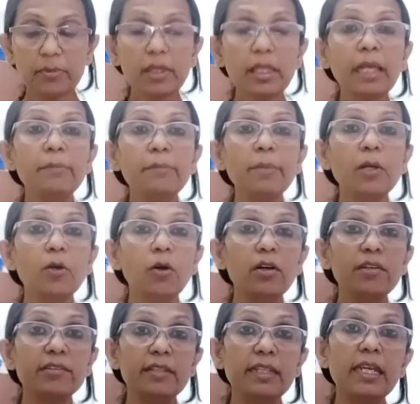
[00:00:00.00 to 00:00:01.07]
And
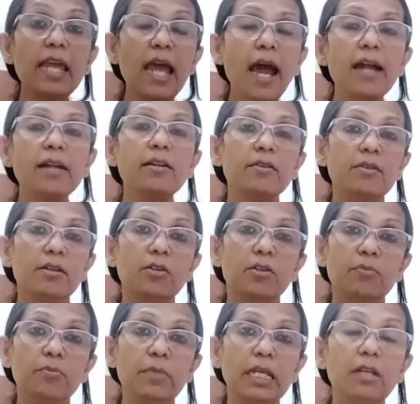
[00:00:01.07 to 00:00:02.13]
because they had
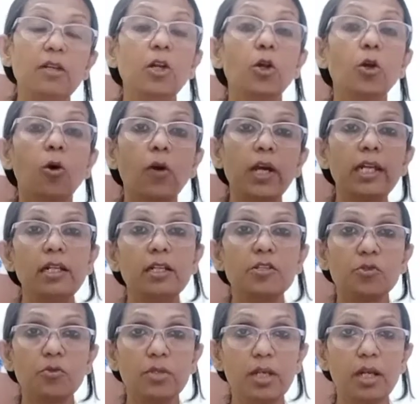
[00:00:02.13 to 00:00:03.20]
been loyal
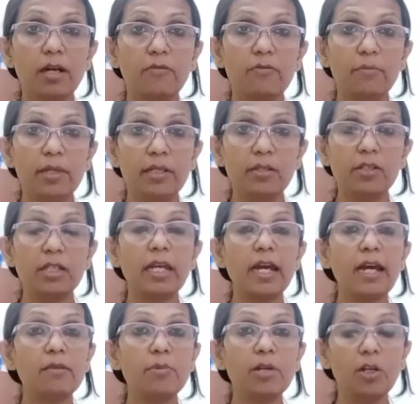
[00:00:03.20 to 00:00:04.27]
to the government, they
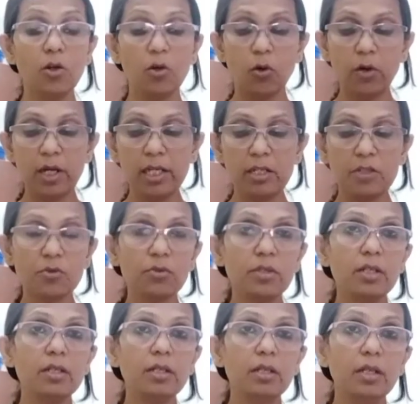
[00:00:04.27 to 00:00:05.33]
had been loyal to
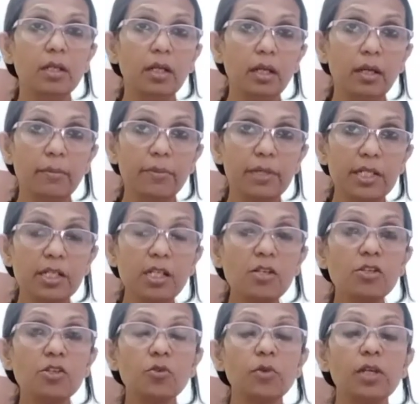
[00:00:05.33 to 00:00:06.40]
the
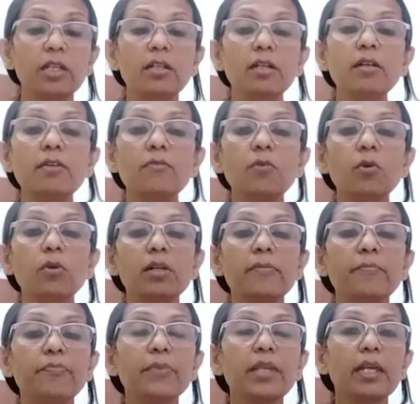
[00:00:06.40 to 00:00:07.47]
British during the revolt.
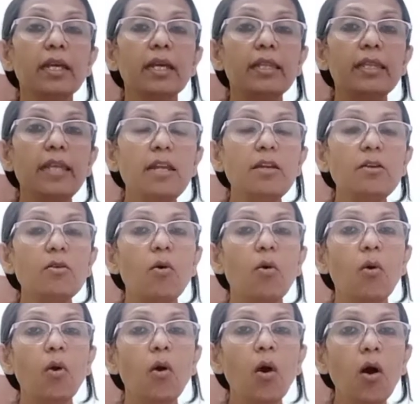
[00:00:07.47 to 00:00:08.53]
Then
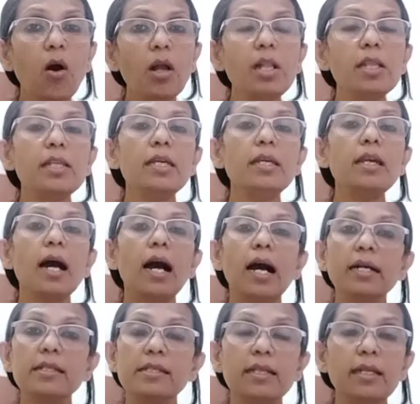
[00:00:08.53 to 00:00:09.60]
all the
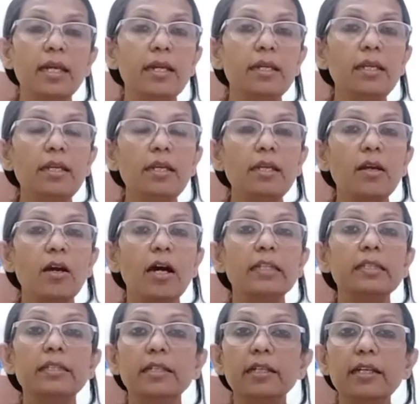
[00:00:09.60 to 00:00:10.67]
artillery,
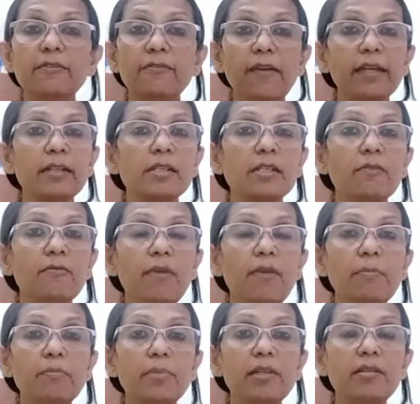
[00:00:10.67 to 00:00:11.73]
other effective
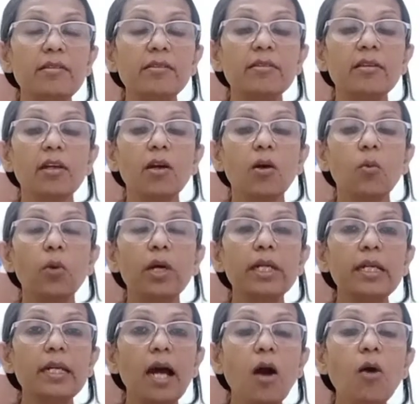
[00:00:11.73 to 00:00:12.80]
weapons were
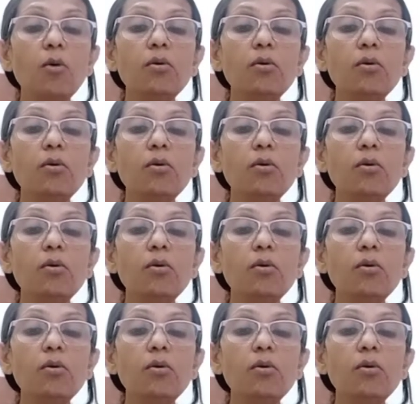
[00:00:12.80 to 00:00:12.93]
now